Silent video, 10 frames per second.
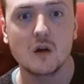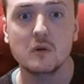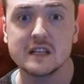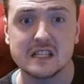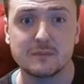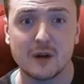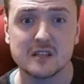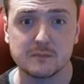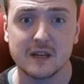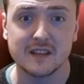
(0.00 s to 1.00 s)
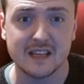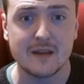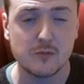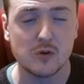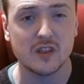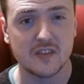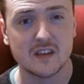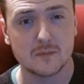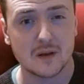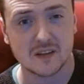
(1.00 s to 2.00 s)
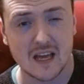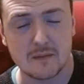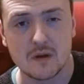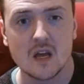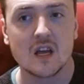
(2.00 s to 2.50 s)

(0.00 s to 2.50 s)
I want to see the person play the game and what they think about the game.